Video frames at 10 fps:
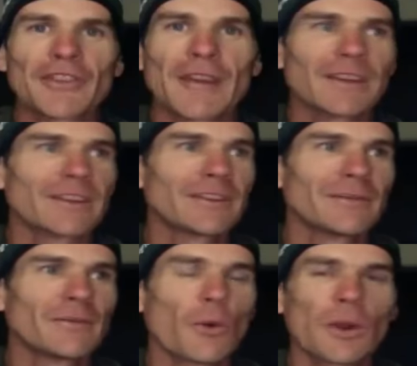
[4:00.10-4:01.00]
and having
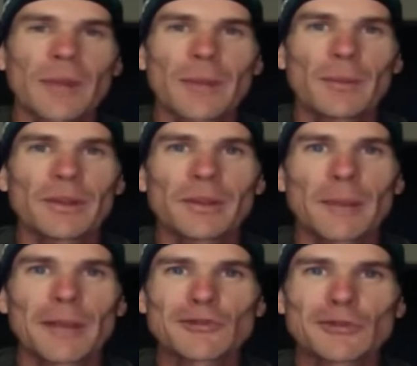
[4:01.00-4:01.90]
40 people in your
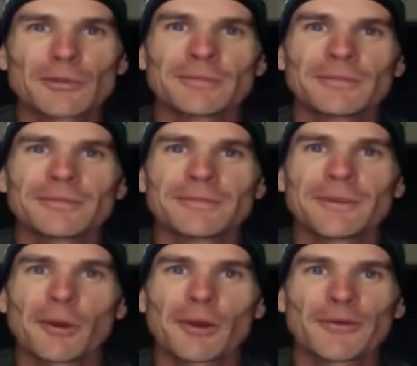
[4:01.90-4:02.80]
bedroom
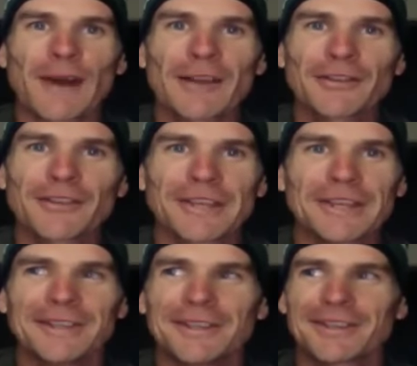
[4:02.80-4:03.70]
while you're fasting.
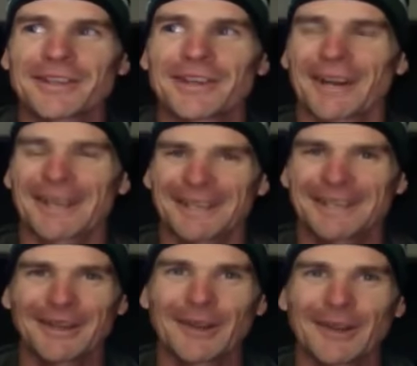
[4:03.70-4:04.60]
It's like,
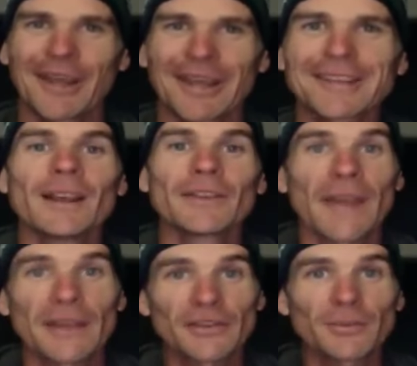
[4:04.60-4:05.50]
no thanks. So
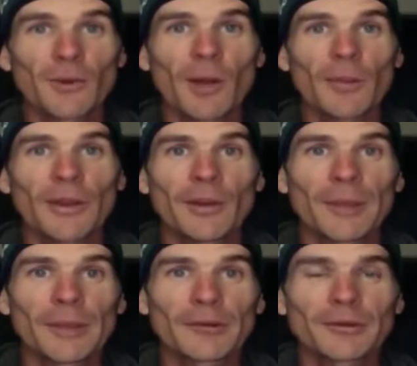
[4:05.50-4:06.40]
that's just my opinion on
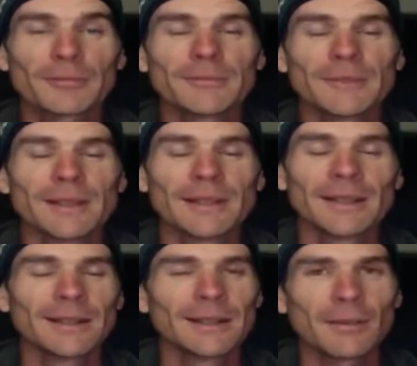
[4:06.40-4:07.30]
Bikram.
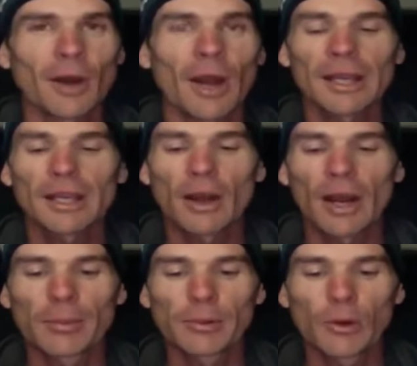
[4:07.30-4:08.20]

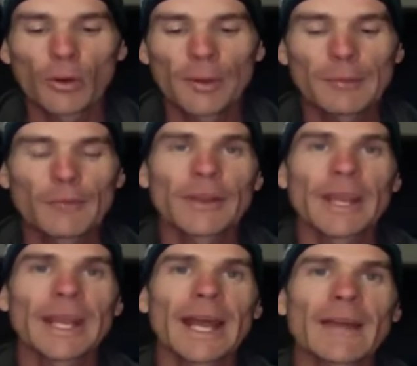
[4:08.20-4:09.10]
I applaud people for
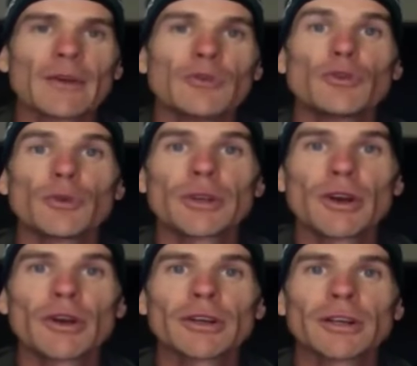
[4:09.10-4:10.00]
getting out there and doing
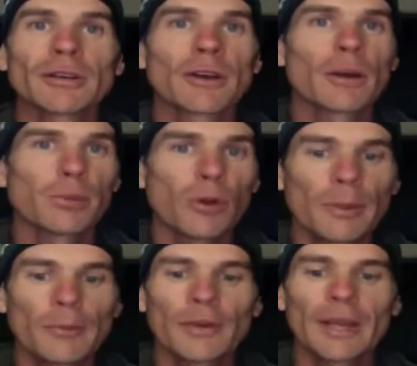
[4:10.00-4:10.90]
yoga. I applaud
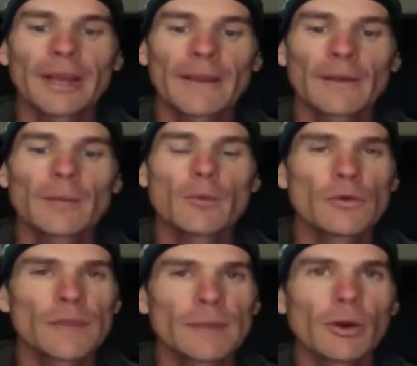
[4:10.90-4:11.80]
people for getting out there and
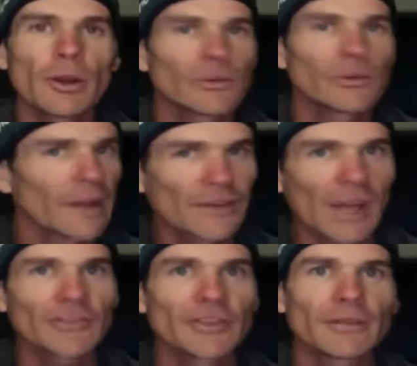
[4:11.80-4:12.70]
moving their bodies.
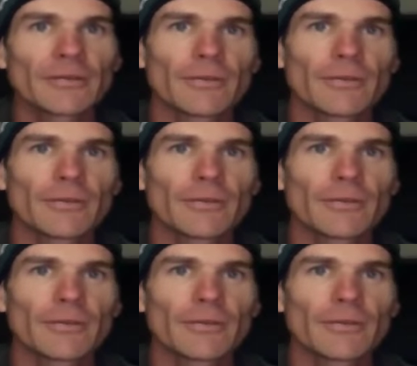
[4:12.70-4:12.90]
Fantastic.